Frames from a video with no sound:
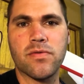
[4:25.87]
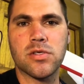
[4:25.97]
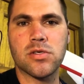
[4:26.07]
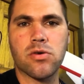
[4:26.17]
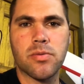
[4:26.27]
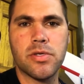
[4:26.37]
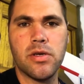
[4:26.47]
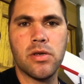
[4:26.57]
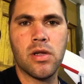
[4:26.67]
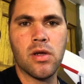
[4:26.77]

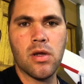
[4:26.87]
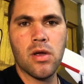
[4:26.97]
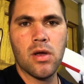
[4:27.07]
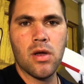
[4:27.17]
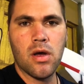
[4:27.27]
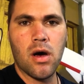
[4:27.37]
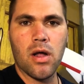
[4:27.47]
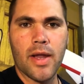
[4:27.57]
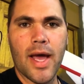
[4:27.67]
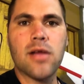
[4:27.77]
description
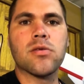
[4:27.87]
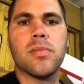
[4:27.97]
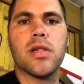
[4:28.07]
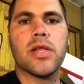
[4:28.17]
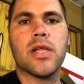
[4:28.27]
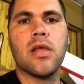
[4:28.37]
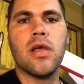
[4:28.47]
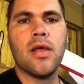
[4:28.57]
on how to build it.